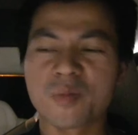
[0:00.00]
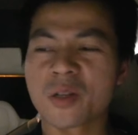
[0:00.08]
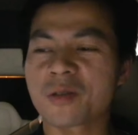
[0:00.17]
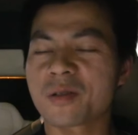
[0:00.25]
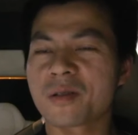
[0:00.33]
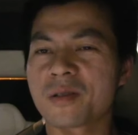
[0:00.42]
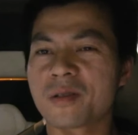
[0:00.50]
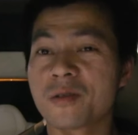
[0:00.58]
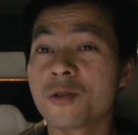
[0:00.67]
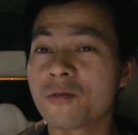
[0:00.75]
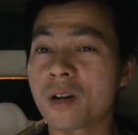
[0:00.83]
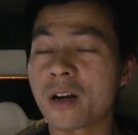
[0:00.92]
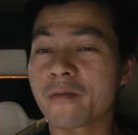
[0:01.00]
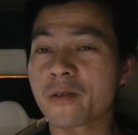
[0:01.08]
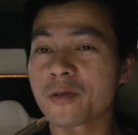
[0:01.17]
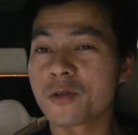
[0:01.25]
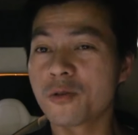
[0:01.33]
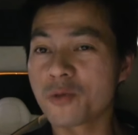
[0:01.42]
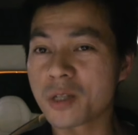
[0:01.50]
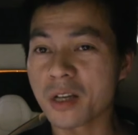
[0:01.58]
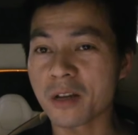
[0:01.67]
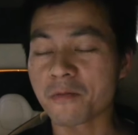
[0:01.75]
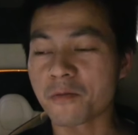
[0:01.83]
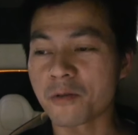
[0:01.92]
But you know, after
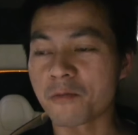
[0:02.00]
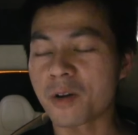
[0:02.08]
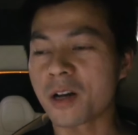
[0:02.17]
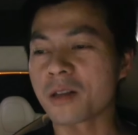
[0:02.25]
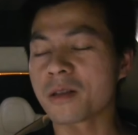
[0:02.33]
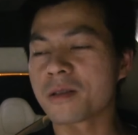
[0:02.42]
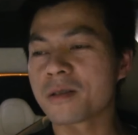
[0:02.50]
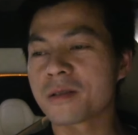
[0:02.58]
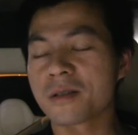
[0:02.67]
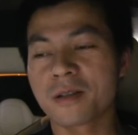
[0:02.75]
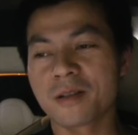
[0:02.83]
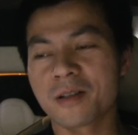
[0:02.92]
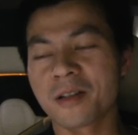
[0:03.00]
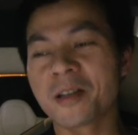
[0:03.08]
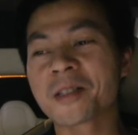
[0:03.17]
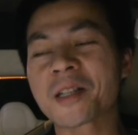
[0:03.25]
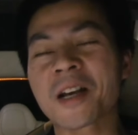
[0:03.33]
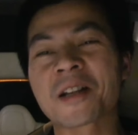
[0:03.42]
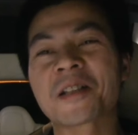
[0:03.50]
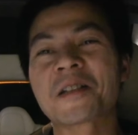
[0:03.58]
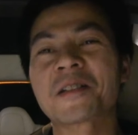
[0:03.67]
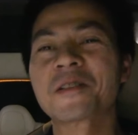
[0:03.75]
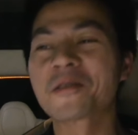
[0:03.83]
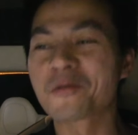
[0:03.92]
using it for a while, it's actually
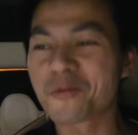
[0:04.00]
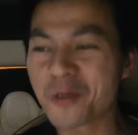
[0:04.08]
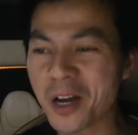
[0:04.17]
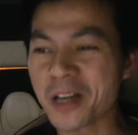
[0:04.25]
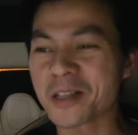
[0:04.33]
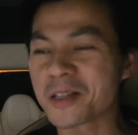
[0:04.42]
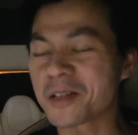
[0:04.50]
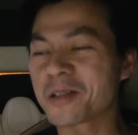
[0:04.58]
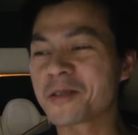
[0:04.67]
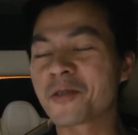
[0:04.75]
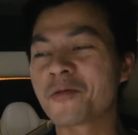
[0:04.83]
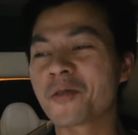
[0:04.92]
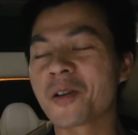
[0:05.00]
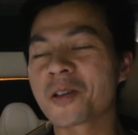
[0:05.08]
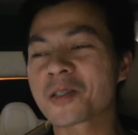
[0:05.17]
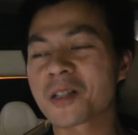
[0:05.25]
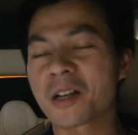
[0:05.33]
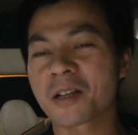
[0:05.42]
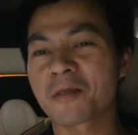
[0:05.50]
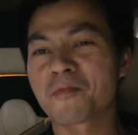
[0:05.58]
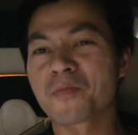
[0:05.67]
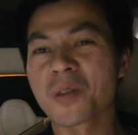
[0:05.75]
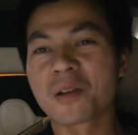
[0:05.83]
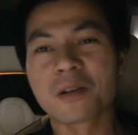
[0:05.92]
great. You know, it's like
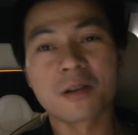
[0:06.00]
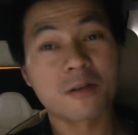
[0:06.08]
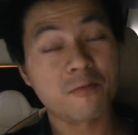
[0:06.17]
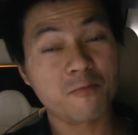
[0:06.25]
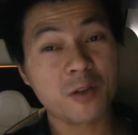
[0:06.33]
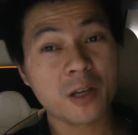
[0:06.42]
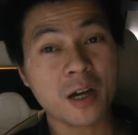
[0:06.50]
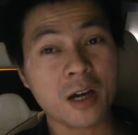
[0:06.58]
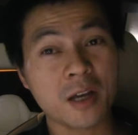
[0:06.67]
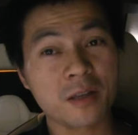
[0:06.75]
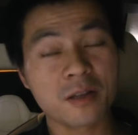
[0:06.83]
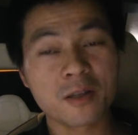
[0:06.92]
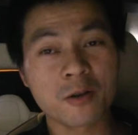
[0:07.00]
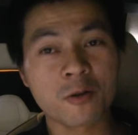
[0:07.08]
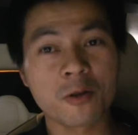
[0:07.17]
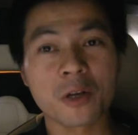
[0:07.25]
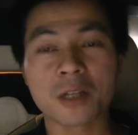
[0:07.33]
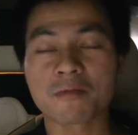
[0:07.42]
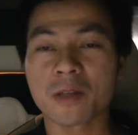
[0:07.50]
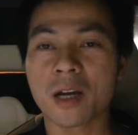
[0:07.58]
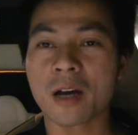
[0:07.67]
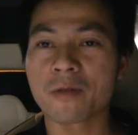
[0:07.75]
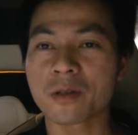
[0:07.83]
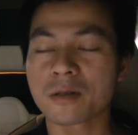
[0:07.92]
when I had, in the old days, when I
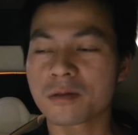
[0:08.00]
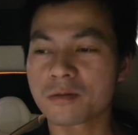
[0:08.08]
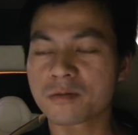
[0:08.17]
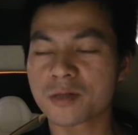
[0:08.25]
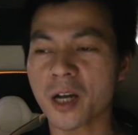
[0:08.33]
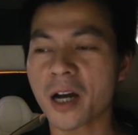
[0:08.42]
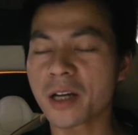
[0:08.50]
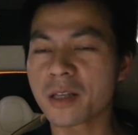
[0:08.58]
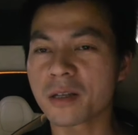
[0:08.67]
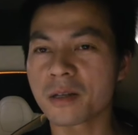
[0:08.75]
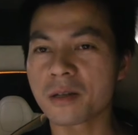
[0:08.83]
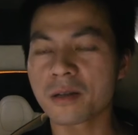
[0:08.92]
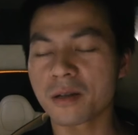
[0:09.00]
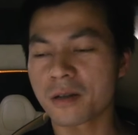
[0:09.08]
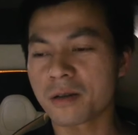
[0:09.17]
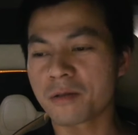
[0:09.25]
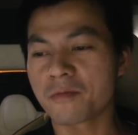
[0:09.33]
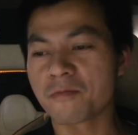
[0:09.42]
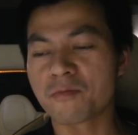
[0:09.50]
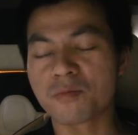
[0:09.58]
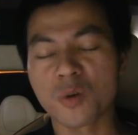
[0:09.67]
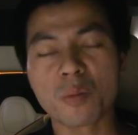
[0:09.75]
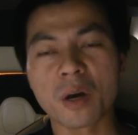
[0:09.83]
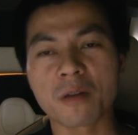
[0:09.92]
had that tiny uh,
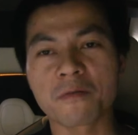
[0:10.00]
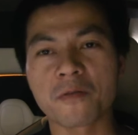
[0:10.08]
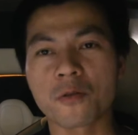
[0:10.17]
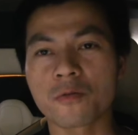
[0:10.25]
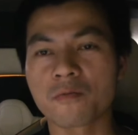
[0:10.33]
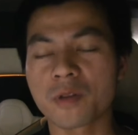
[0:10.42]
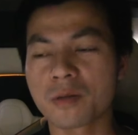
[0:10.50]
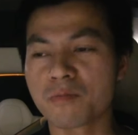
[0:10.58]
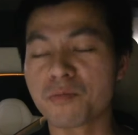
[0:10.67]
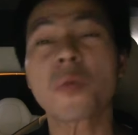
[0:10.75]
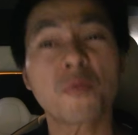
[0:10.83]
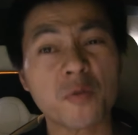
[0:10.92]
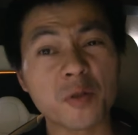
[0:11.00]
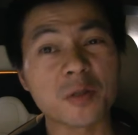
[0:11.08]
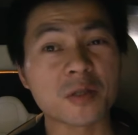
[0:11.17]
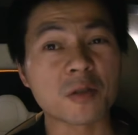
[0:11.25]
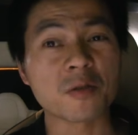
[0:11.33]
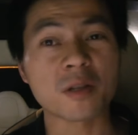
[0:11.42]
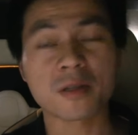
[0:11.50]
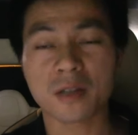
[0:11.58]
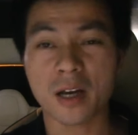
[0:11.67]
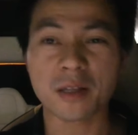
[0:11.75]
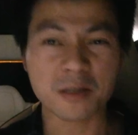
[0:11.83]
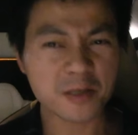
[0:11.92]
mobile phone with buttons on it
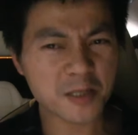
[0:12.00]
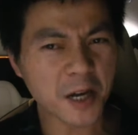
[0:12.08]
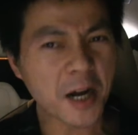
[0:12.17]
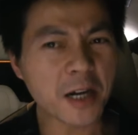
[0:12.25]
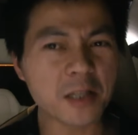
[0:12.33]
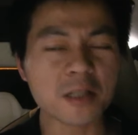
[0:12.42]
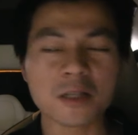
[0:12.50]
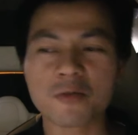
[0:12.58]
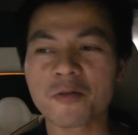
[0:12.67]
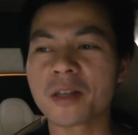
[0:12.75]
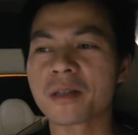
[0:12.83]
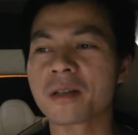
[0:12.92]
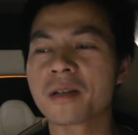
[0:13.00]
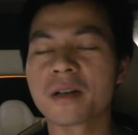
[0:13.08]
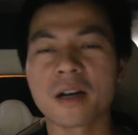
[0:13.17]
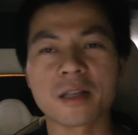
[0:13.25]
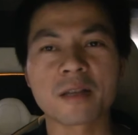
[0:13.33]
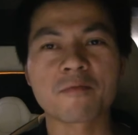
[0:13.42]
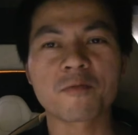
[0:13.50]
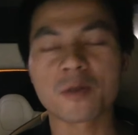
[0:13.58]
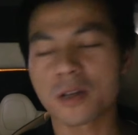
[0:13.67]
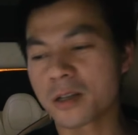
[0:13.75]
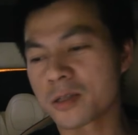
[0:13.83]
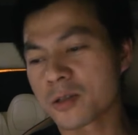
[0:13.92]
and a tiny screen, and then
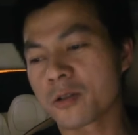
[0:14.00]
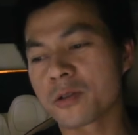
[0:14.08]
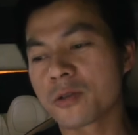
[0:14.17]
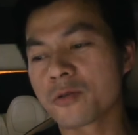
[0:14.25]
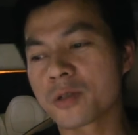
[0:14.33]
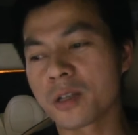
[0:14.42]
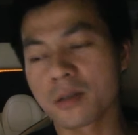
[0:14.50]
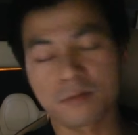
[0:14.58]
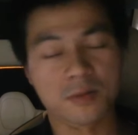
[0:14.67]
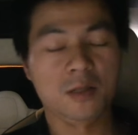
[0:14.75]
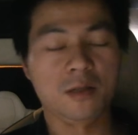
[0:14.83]
when I started using